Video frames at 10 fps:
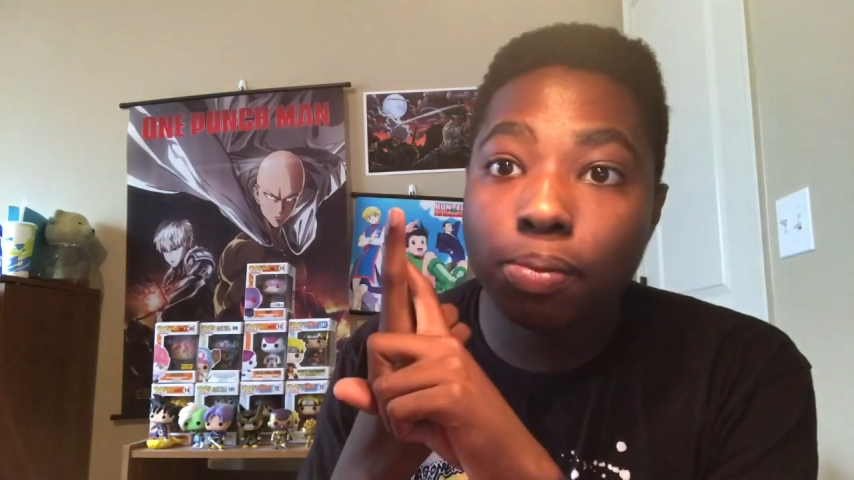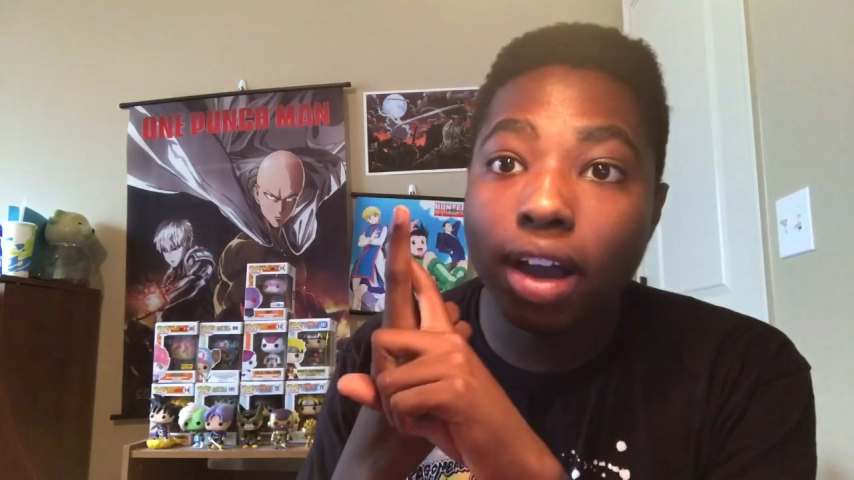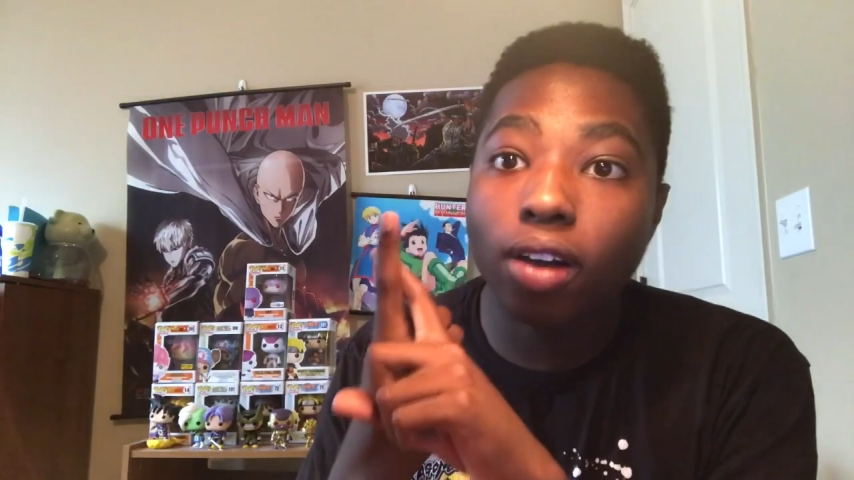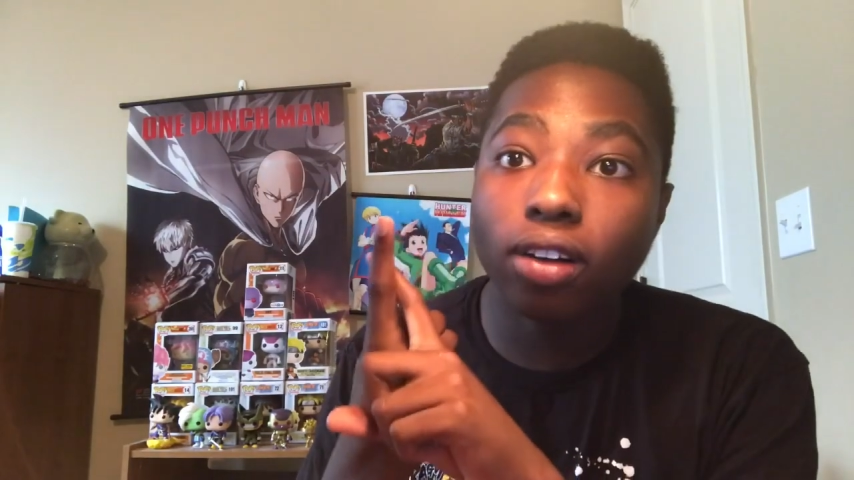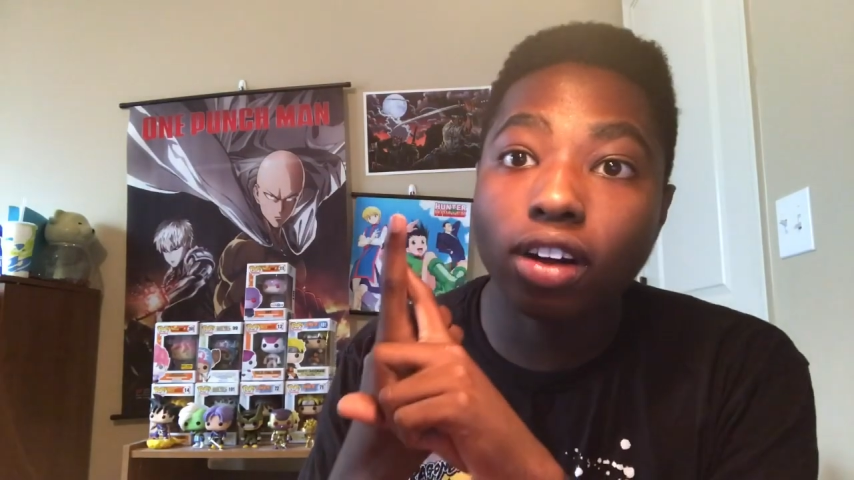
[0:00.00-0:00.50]

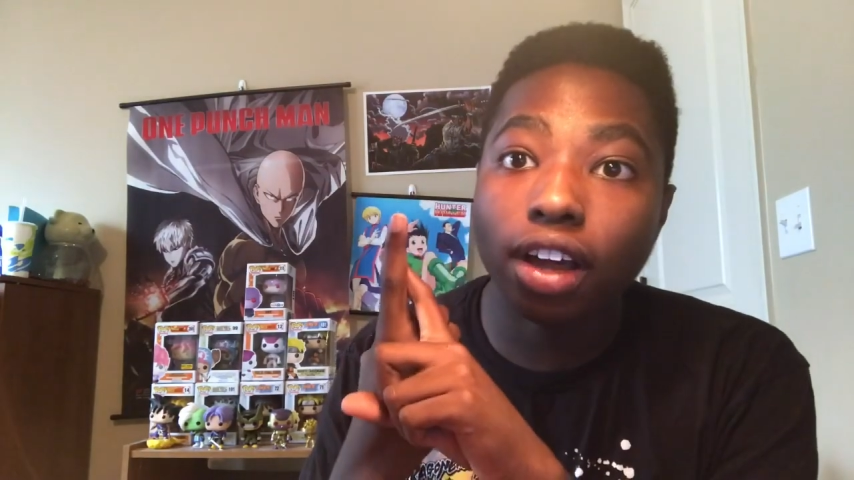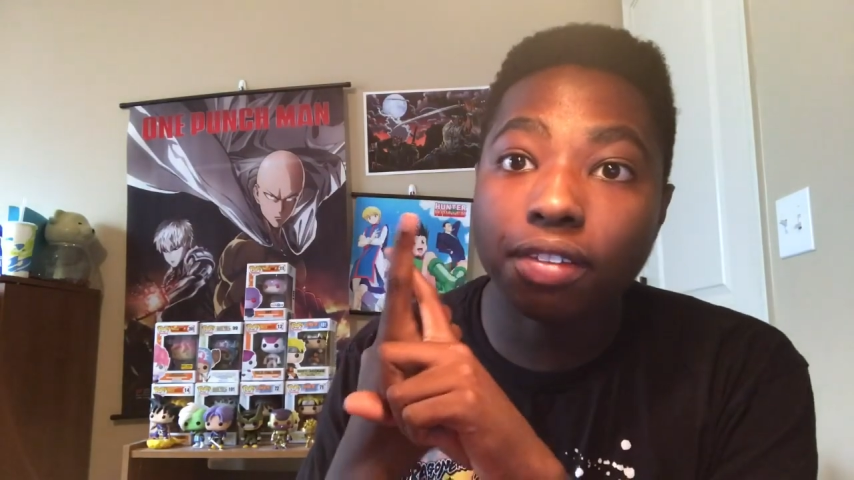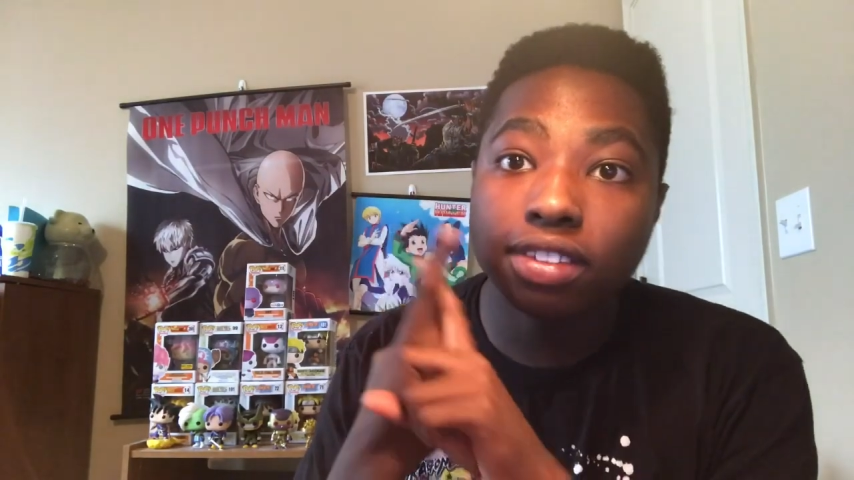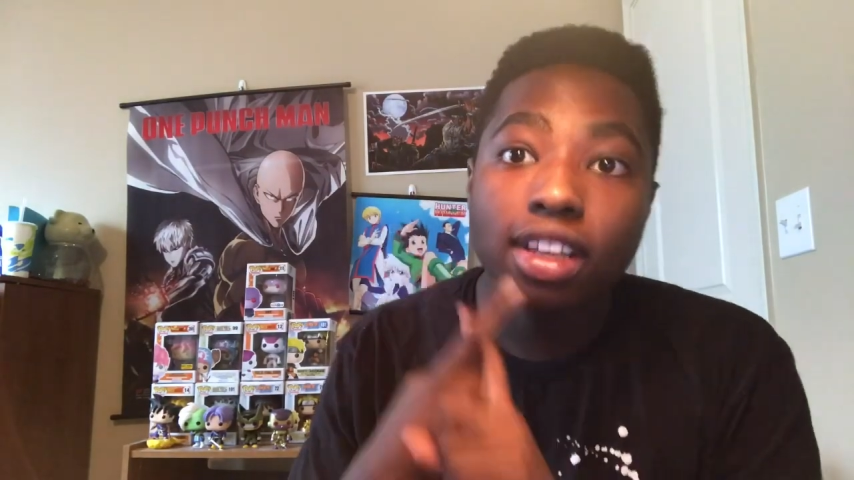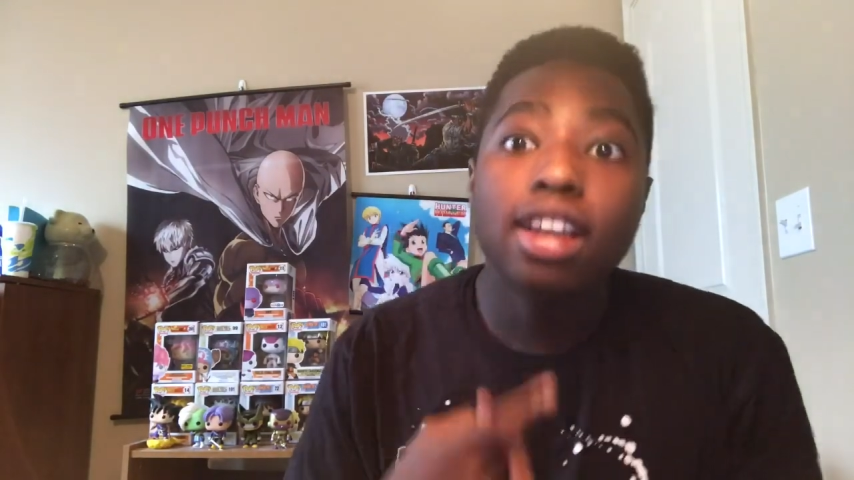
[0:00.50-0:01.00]
power
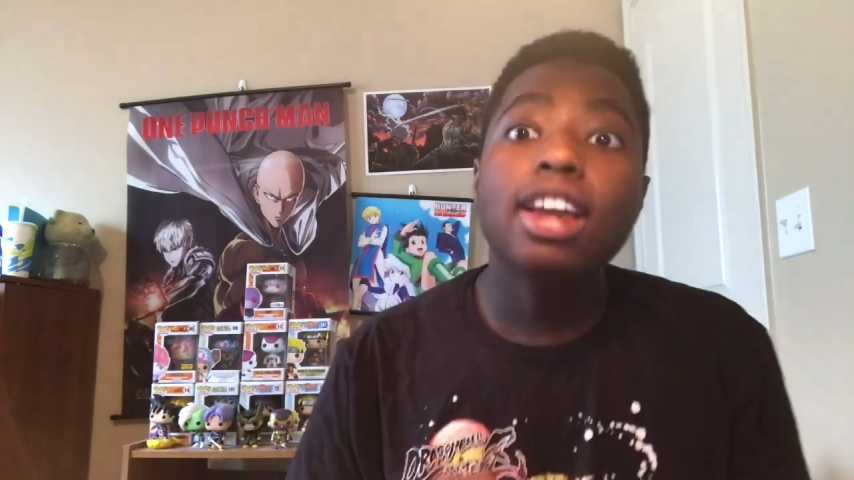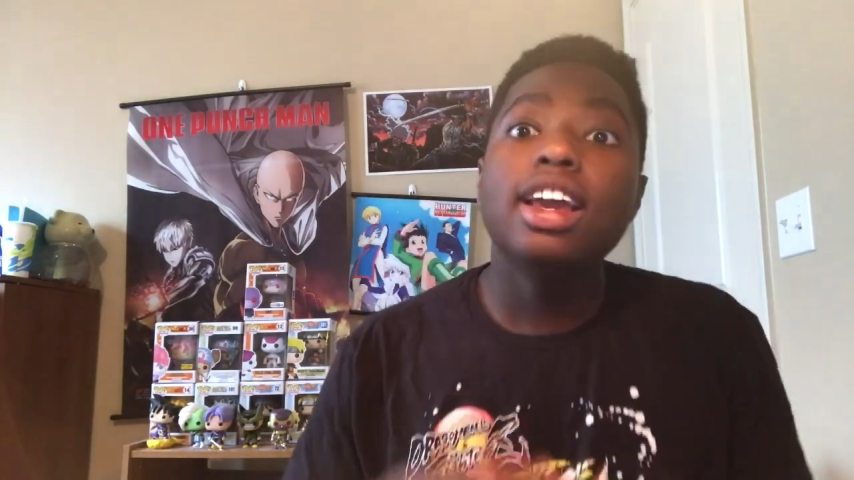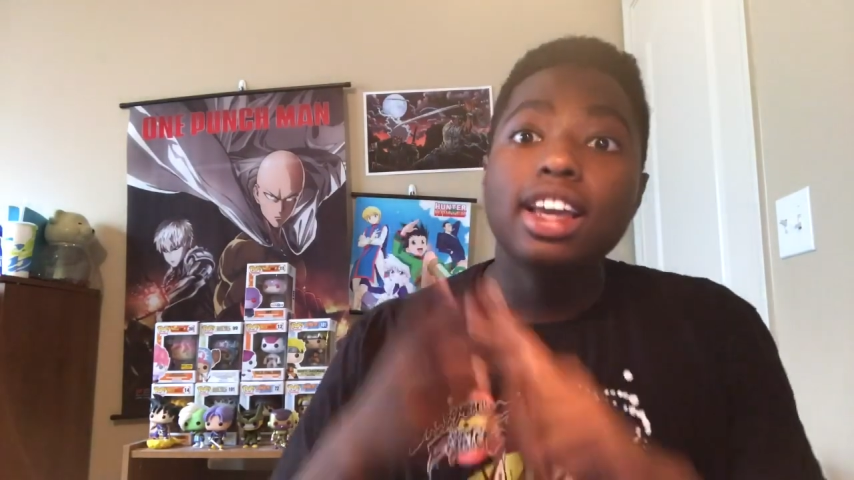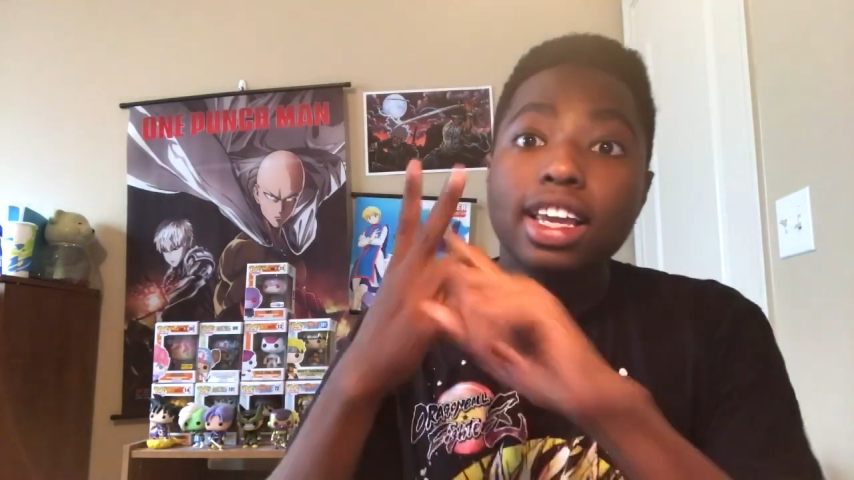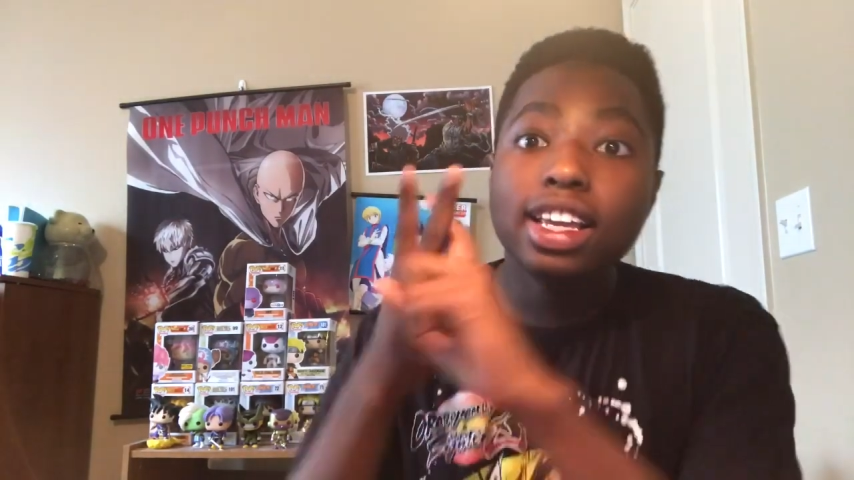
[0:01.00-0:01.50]
left,
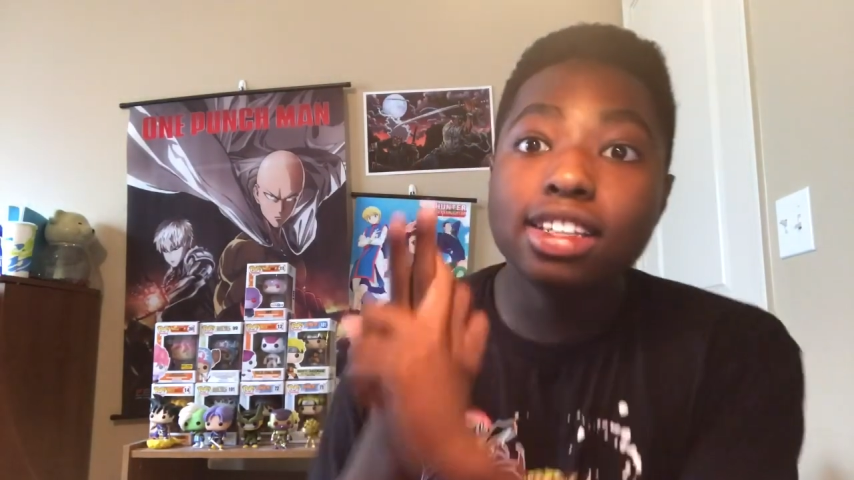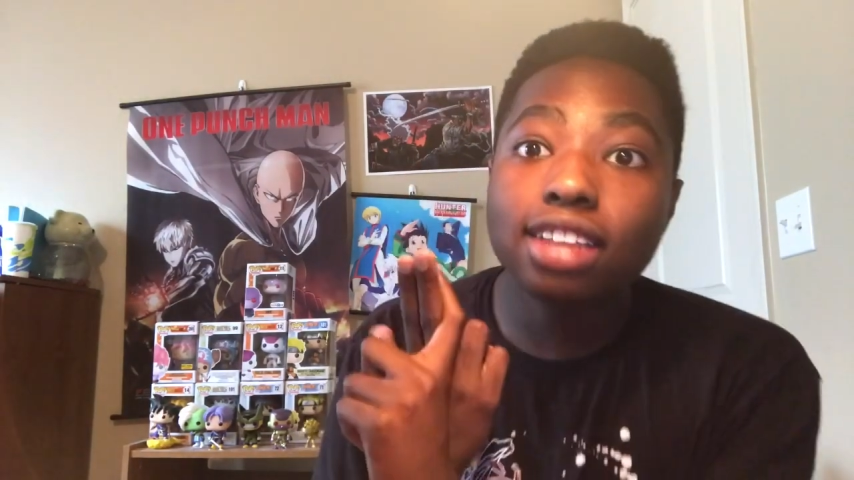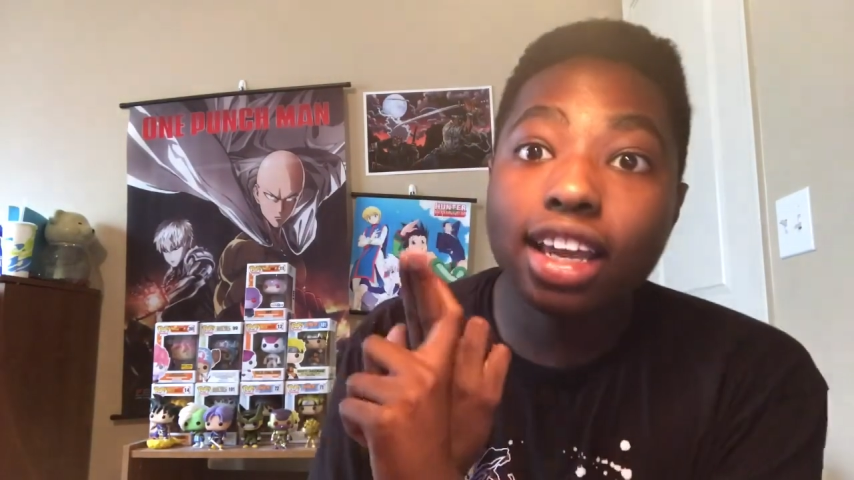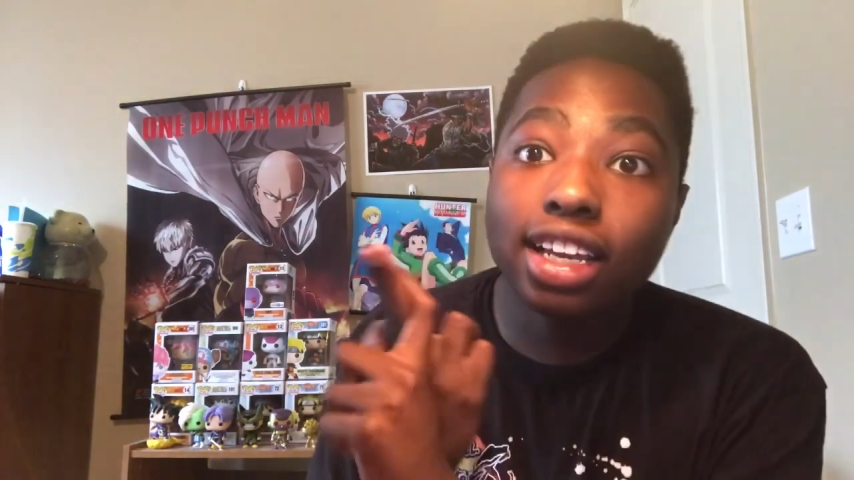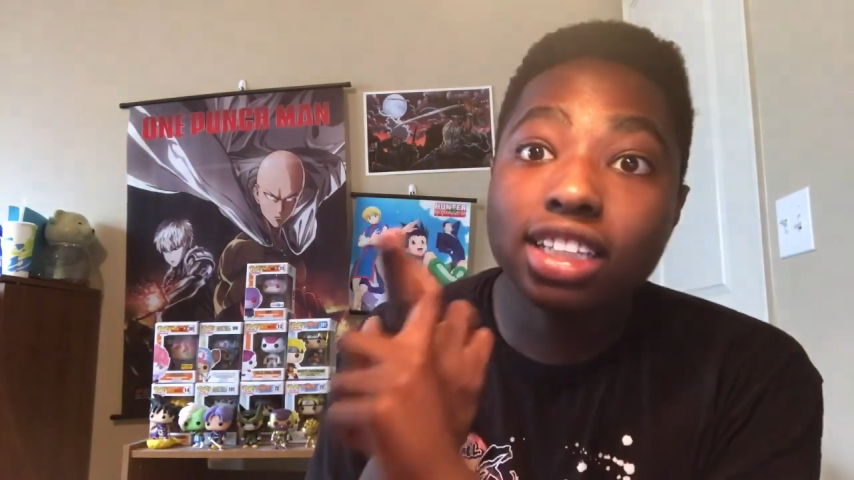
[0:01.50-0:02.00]

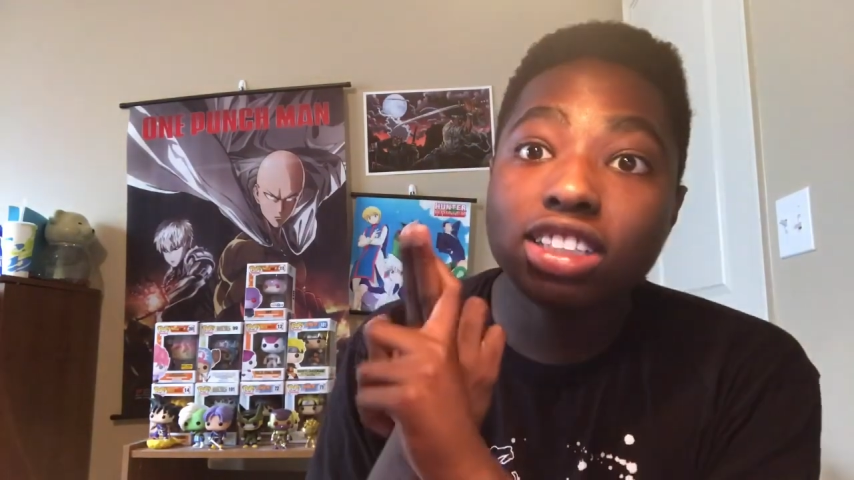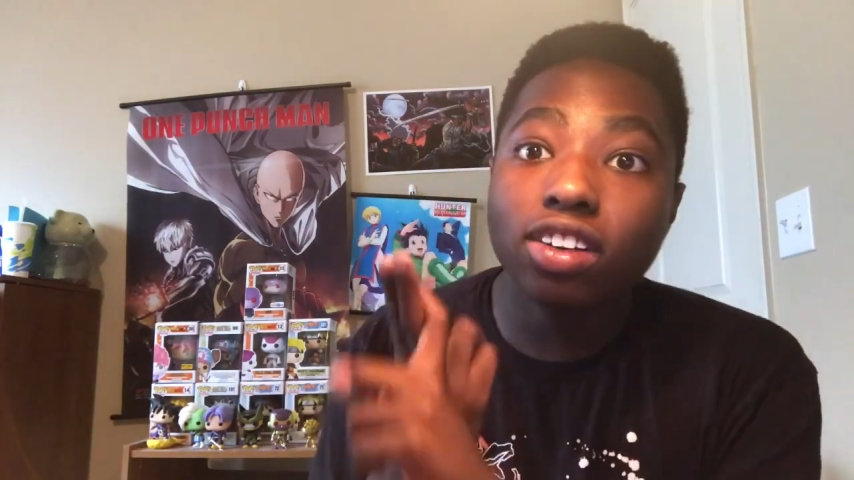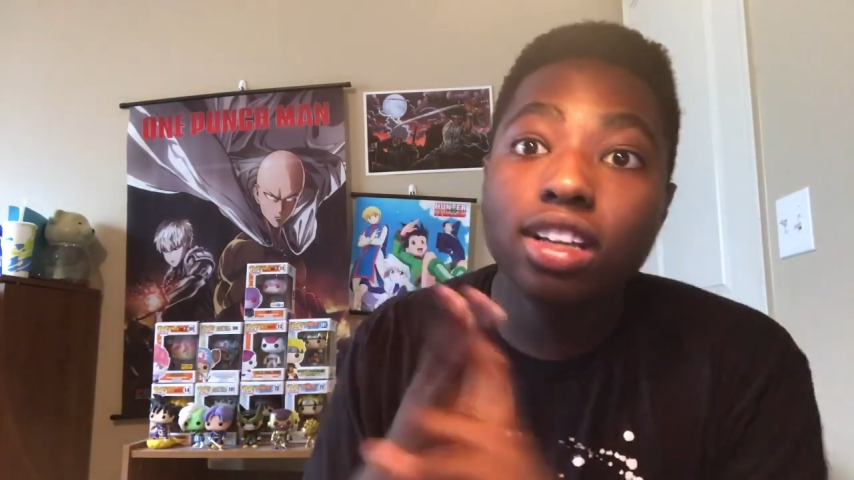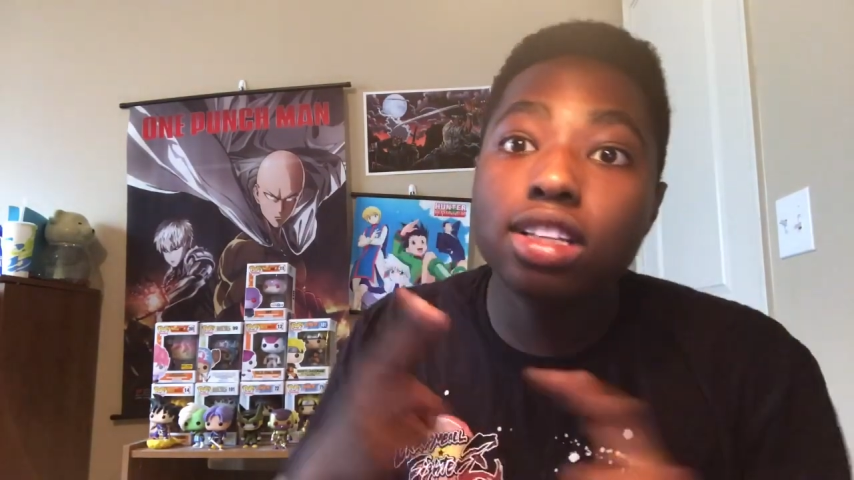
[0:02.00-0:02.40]
he's injured.